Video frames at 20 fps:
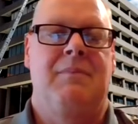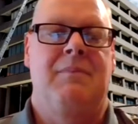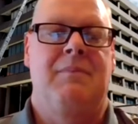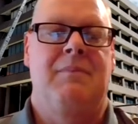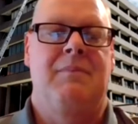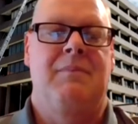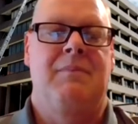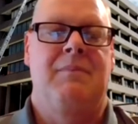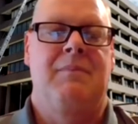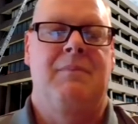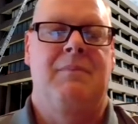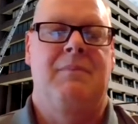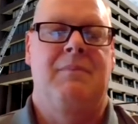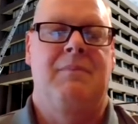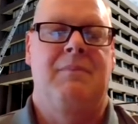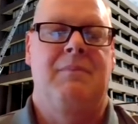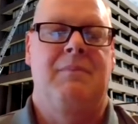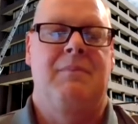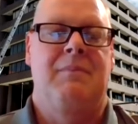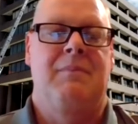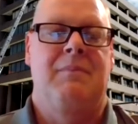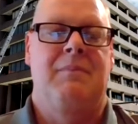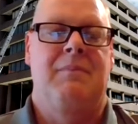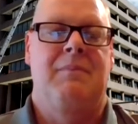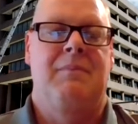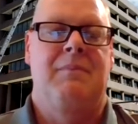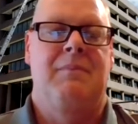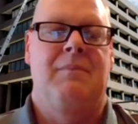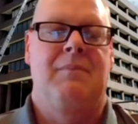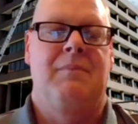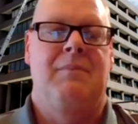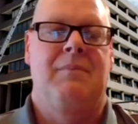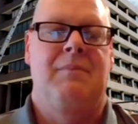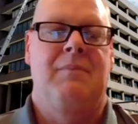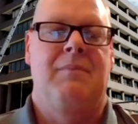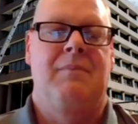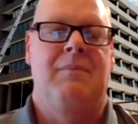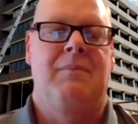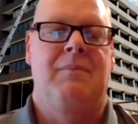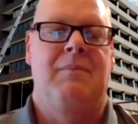
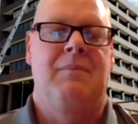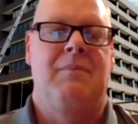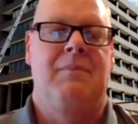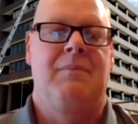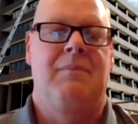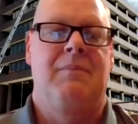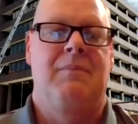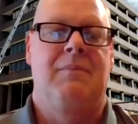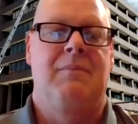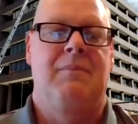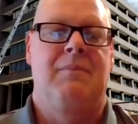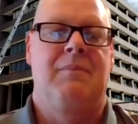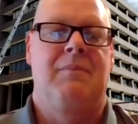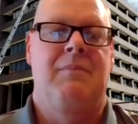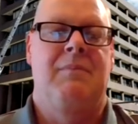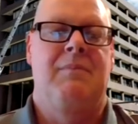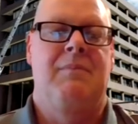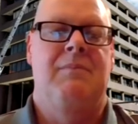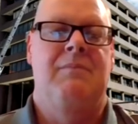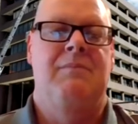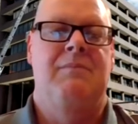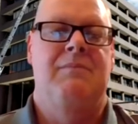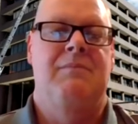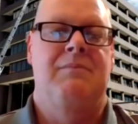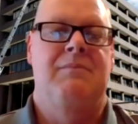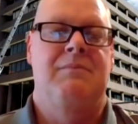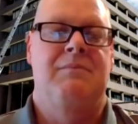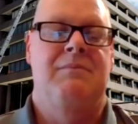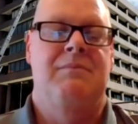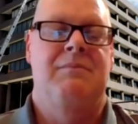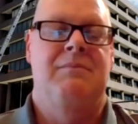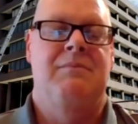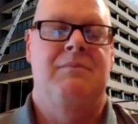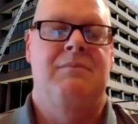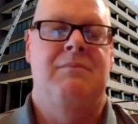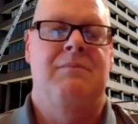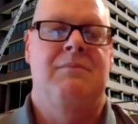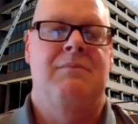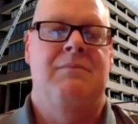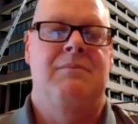
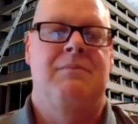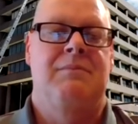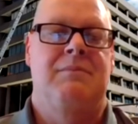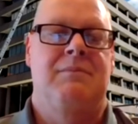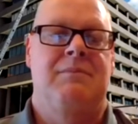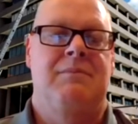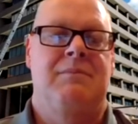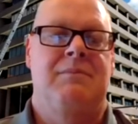This person isn't speaking.